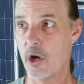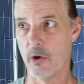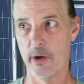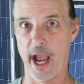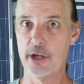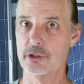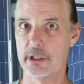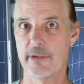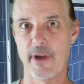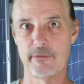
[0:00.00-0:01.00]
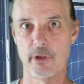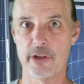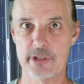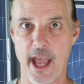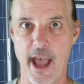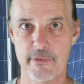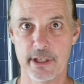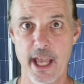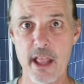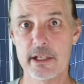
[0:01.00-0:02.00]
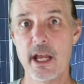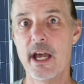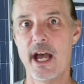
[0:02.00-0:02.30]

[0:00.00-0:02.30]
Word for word: or actually if I've lost a half a gallon,